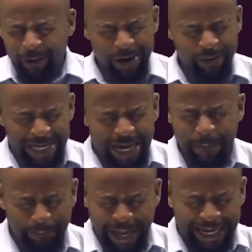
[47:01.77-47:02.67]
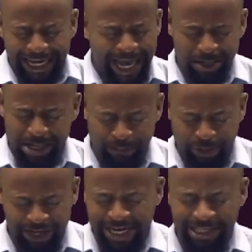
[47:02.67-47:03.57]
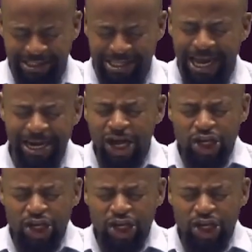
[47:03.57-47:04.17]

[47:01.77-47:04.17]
When we come back like the prodigal son,